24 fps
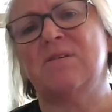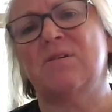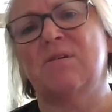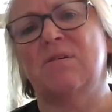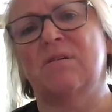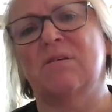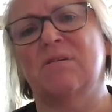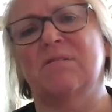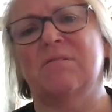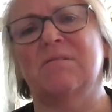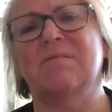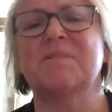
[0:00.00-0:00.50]

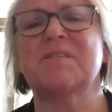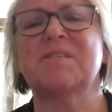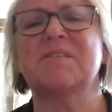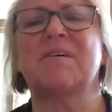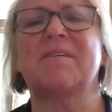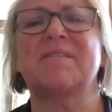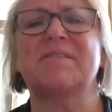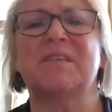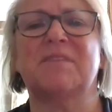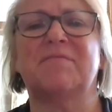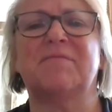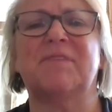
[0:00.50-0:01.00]
on
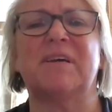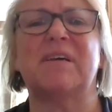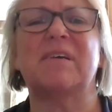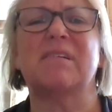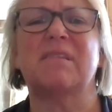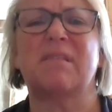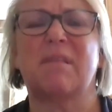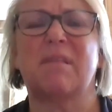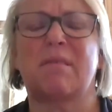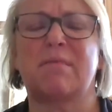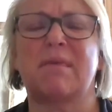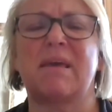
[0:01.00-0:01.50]

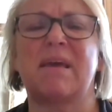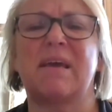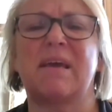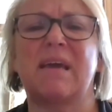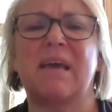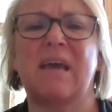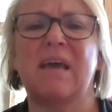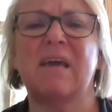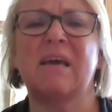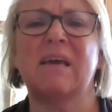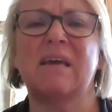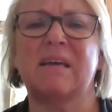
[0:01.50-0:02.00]
scientific
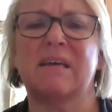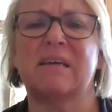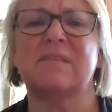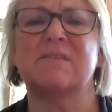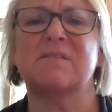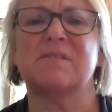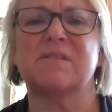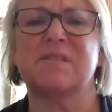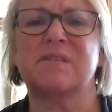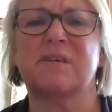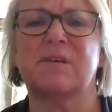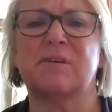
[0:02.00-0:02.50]
thinking
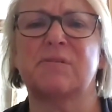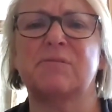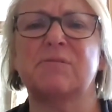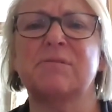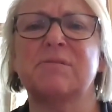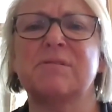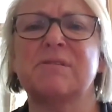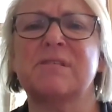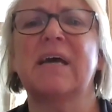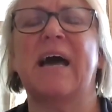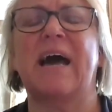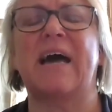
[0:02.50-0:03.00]
and
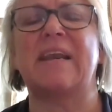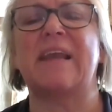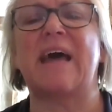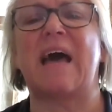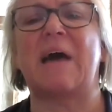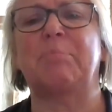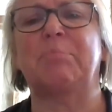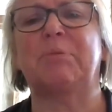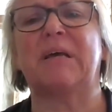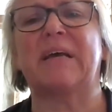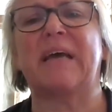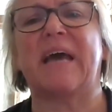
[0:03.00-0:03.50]
skills and
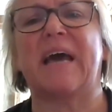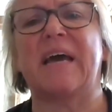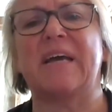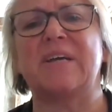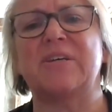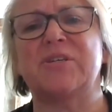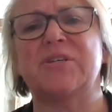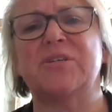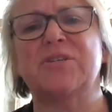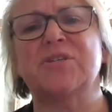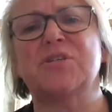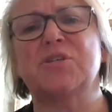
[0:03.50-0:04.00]

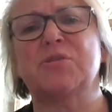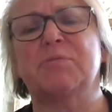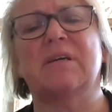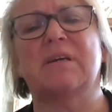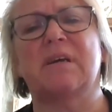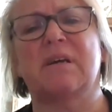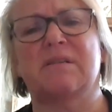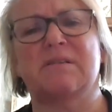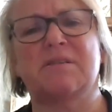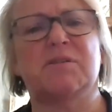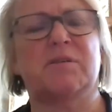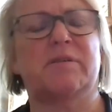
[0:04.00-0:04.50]
application to
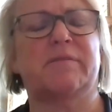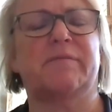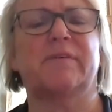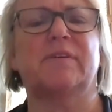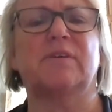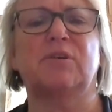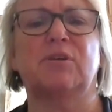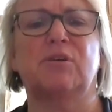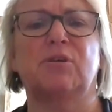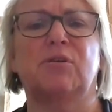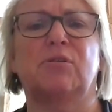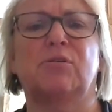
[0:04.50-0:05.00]
a sort of a
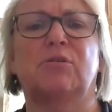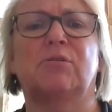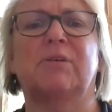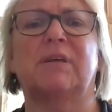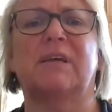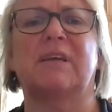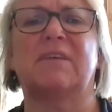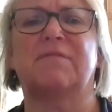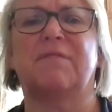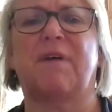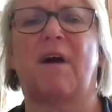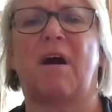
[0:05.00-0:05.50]
new
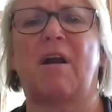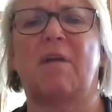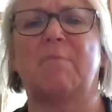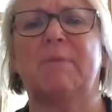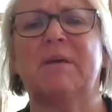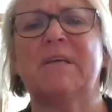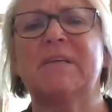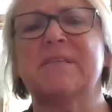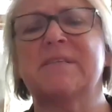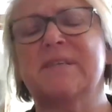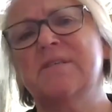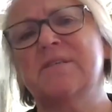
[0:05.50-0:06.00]
environment.